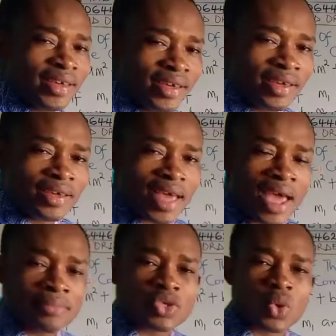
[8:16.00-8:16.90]

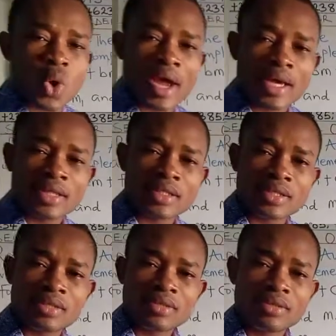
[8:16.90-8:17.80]
an squared
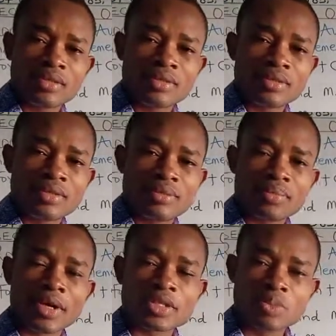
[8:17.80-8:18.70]

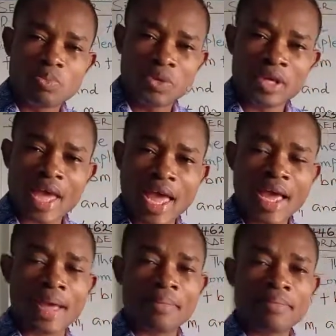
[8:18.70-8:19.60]
plus
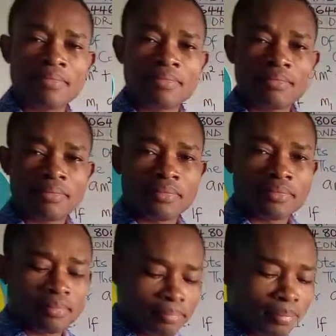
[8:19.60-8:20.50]
bn
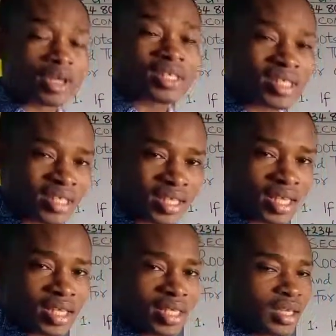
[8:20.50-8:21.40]
plus
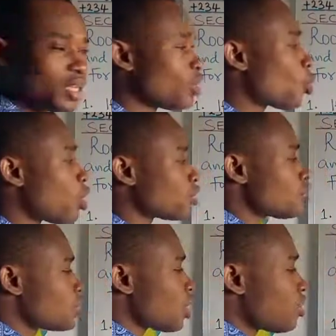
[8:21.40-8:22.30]
c equal
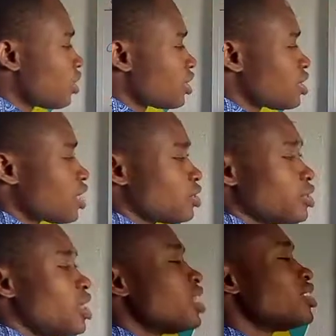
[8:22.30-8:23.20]
to 0, you can take
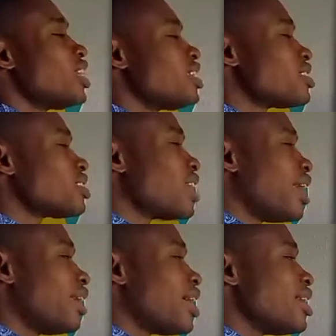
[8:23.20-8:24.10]
it. That is to
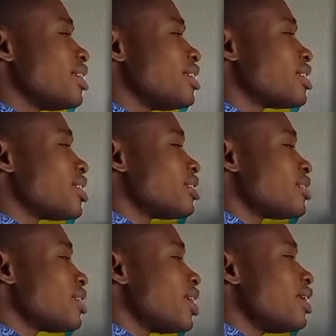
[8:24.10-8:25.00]
say that it
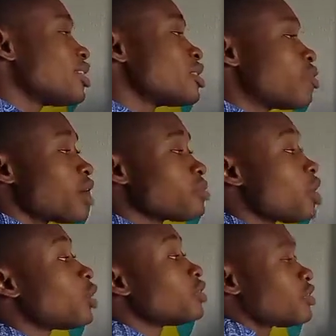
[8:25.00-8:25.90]
contains
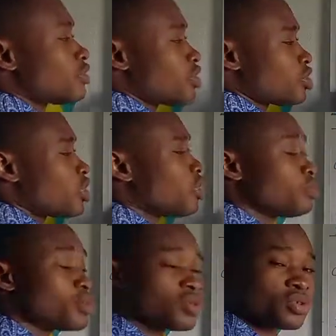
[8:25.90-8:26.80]
possibly all the 3
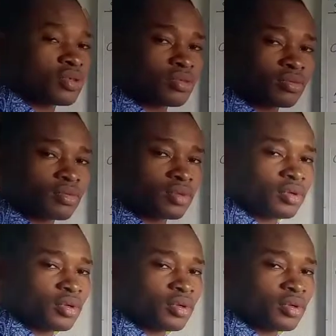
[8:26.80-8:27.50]
terms.